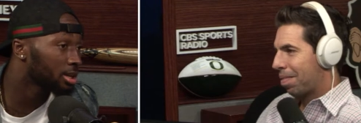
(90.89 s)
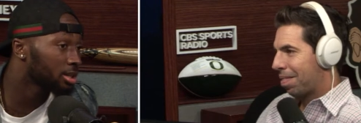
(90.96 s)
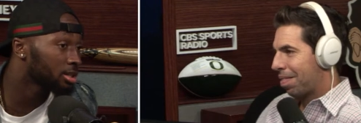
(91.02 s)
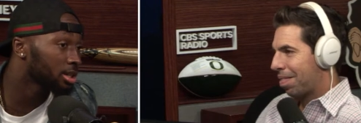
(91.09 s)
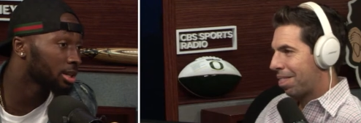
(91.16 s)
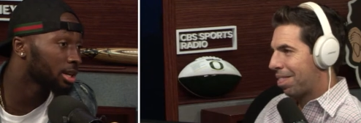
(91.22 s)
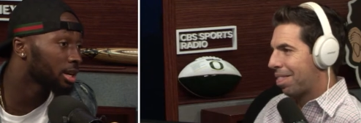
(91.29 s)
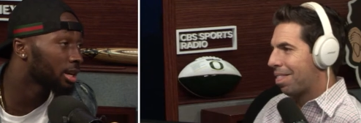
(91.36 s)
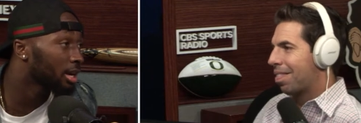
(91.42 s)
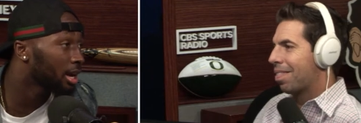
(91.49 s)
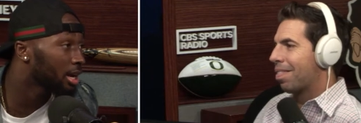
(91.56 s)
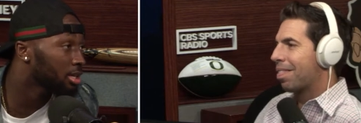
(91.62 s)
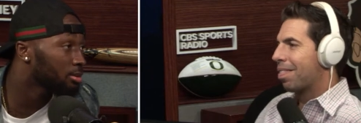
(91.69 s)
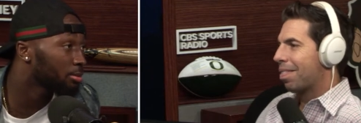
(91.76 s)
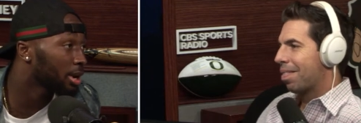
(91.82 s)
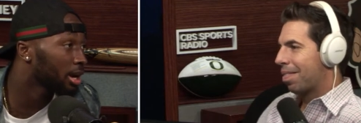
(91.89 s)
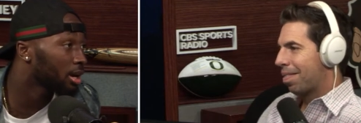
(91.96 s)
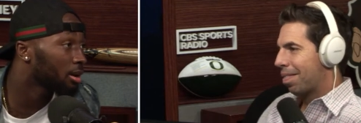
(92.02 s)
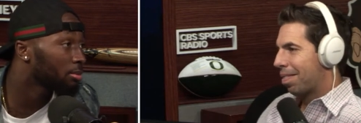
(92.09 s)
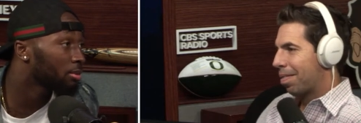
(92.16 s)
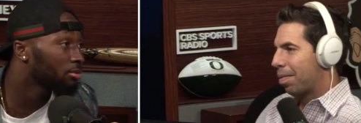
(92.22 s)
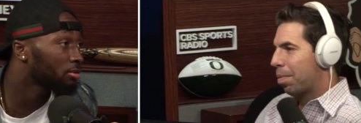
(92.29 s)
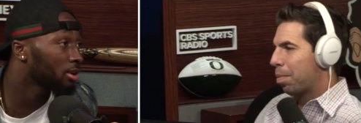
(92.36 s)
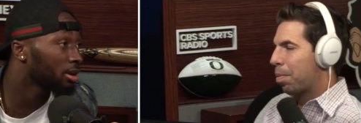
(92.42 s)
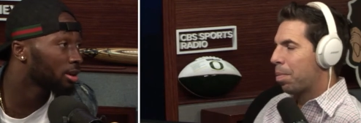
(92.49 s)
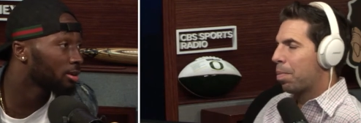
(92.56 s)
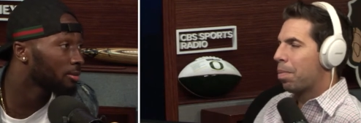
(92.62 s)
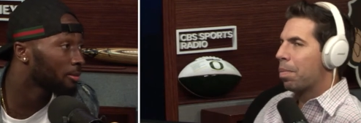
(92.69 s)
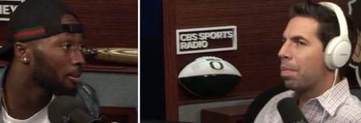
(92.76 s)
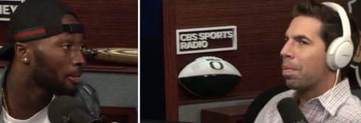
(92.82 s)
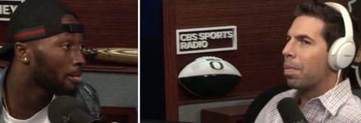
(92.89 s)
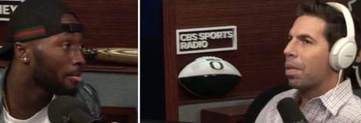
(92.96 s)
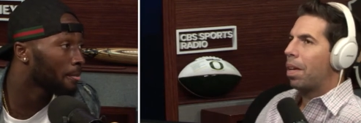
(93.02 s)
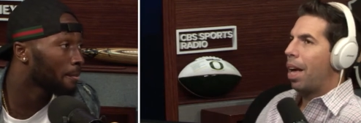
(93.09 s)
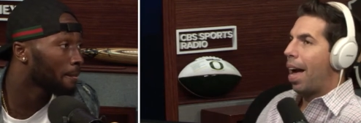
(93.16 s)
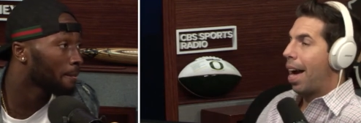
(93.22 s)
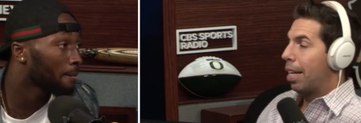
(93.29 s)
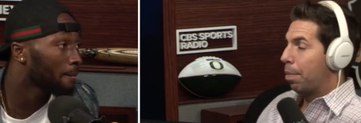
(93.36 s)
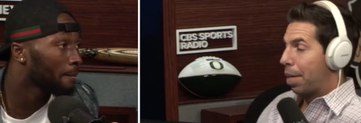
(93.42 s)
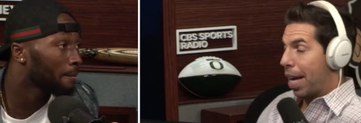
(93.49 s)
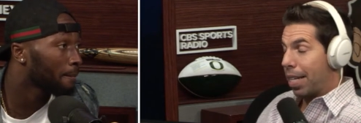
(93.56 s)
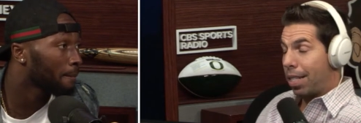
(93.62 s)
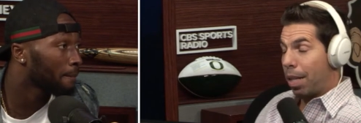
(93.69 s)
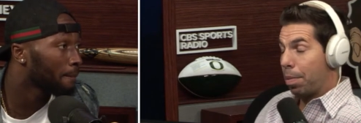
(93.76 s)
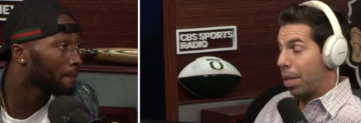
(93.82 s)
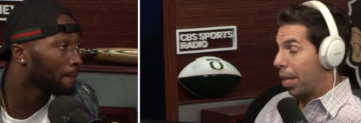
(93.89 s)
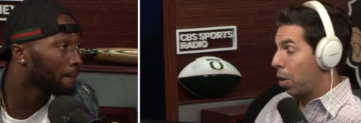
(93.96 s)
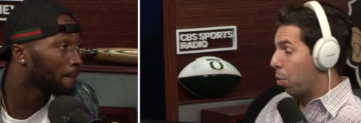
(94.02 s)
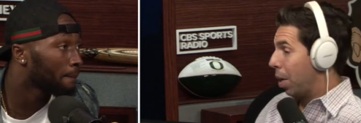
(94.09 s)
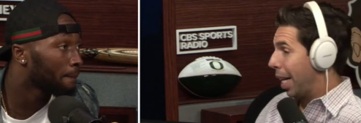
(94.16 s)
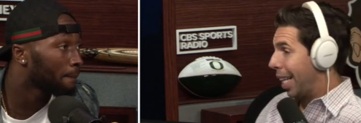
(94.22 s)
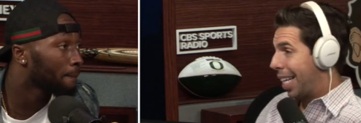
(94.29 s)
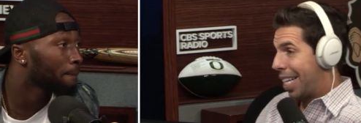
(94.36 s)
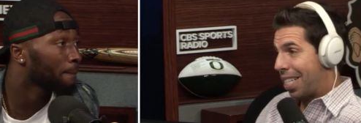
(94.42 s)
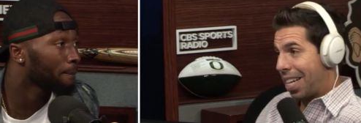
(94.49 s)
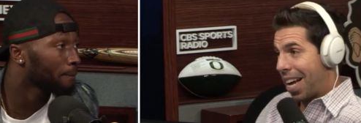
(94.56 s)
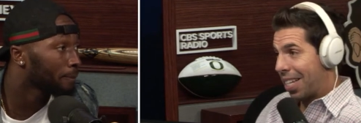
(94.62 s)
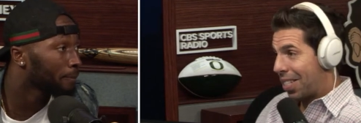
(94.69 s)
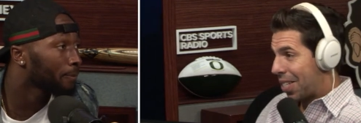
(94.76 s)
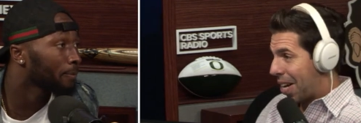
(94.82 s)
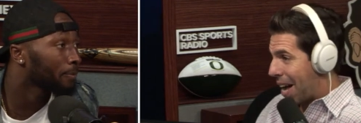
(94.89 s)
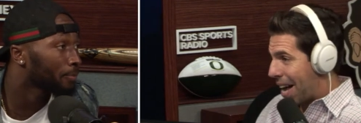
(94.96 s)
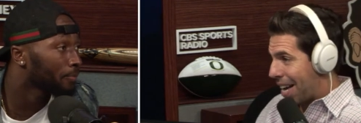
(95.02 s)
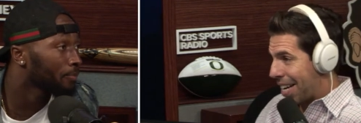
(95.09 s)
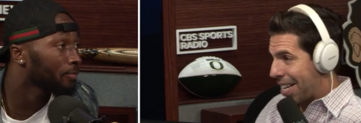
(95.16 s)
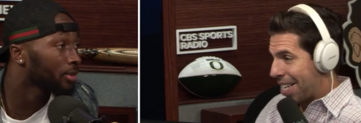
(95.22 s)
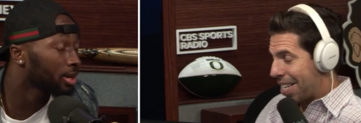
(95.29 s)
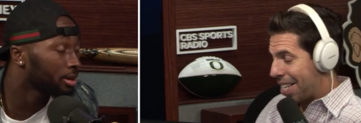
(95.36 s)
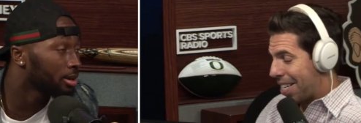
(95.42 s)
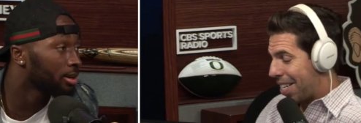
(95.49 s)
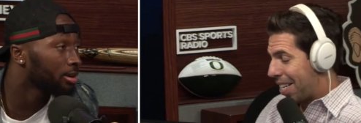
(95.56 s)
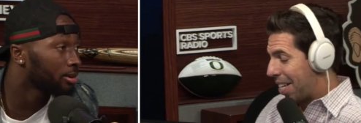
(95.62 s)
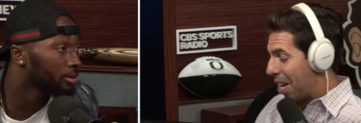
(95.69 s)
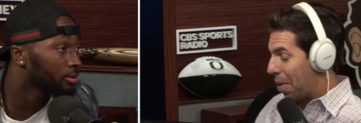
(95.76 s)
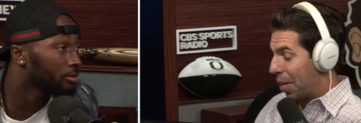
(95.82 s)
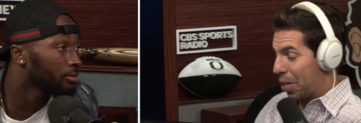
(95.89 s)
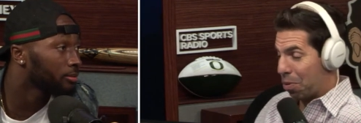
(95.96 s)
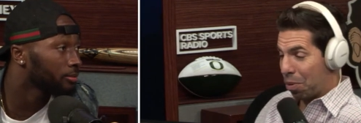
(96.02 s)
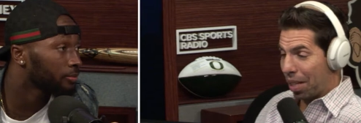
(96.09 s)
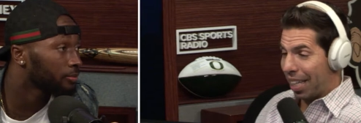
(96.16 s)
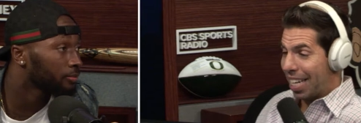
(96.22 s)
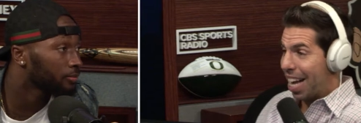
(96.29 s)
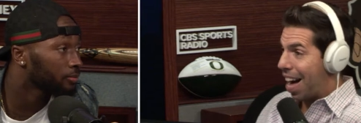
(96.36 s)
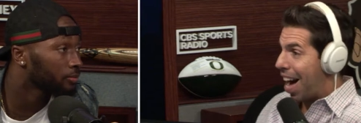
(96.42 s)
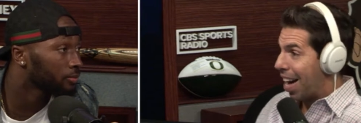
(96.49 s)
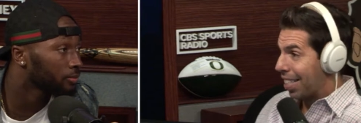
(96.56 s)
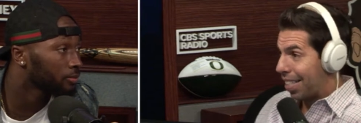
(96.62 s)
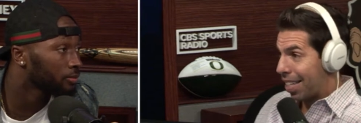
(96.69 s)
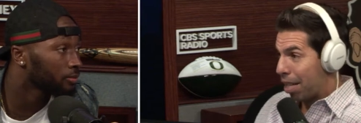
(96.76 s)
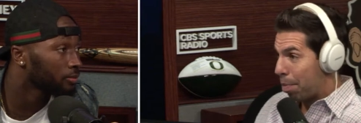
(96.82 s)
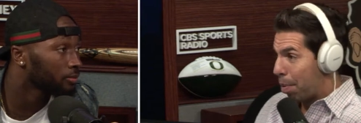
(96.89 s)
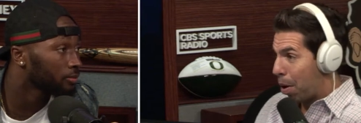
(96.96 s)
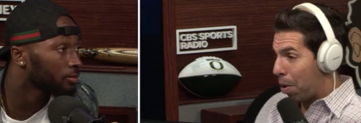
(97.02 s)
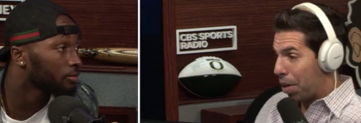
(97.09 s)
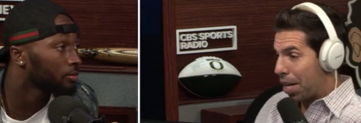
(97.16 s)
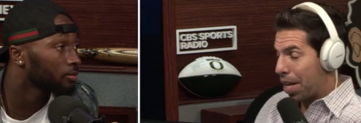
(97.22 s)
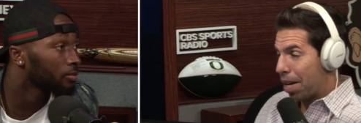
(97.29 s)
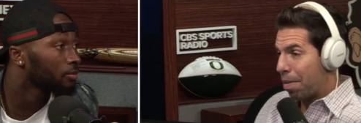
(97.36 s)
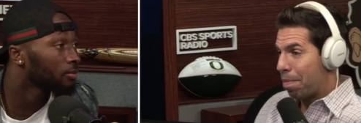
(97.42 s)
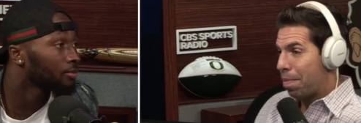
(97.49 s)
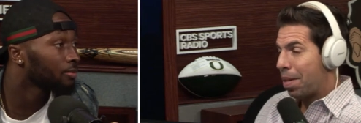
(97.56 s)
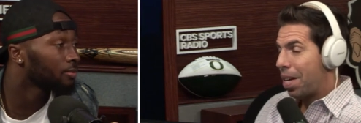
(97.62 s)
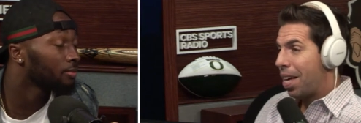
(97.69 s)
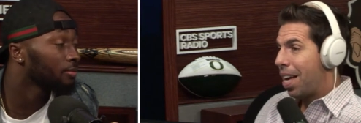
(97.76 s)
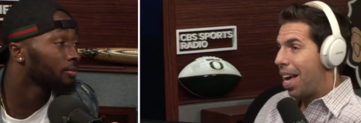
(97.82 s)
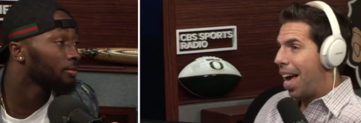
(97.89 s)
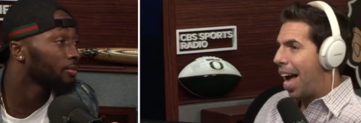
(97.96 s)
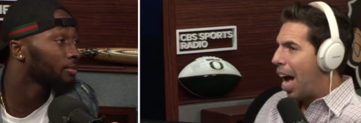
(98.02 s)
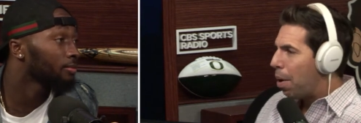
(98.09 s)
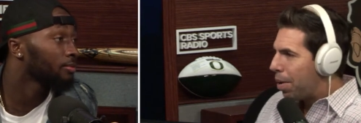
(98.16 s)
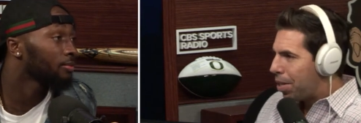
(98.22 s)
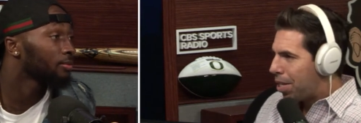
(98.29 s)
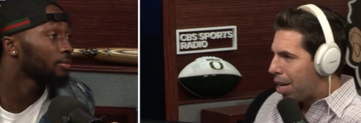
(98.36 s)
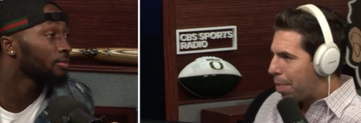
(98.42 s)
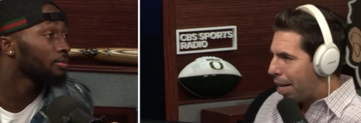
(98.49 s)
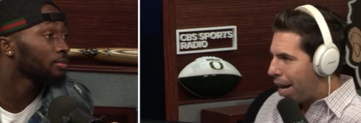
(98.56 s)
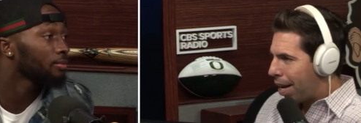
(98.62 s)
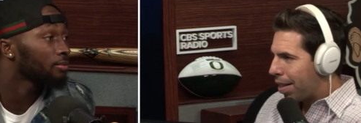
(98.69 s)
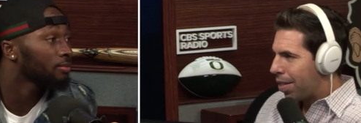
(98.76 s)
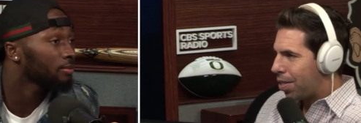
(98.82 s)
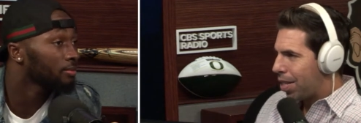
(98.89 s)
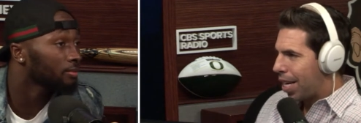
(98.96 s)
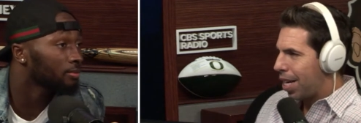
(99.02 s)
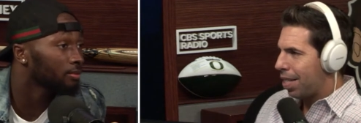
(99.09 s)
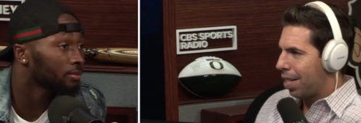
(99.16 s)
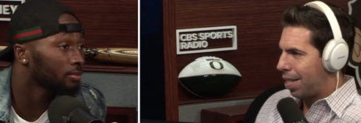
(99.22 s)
Speaker 1: to, to get guys back up and running.
Speaker 2: Adam Gase seems like a really intense guy. Yeah. You know, he's really honest at the podium. How is he behind the scenes?